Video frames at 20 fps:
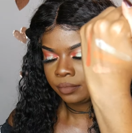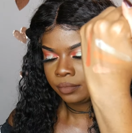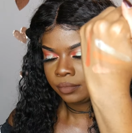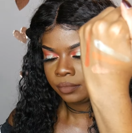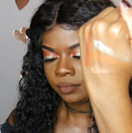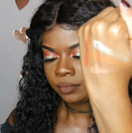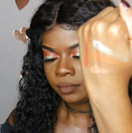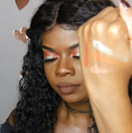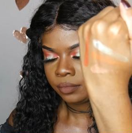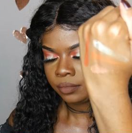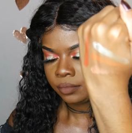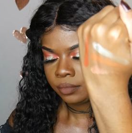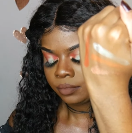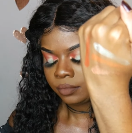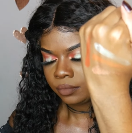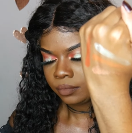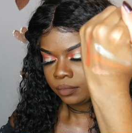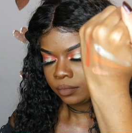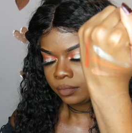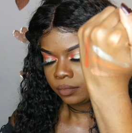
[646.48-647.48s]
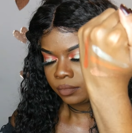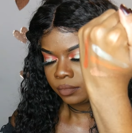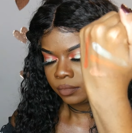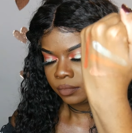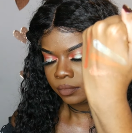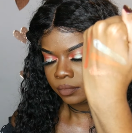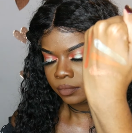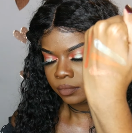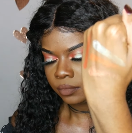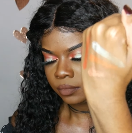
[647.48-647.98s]

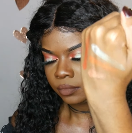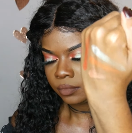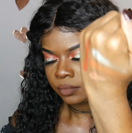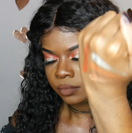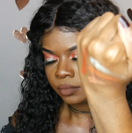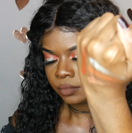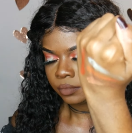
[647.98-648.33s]
(no one is talking)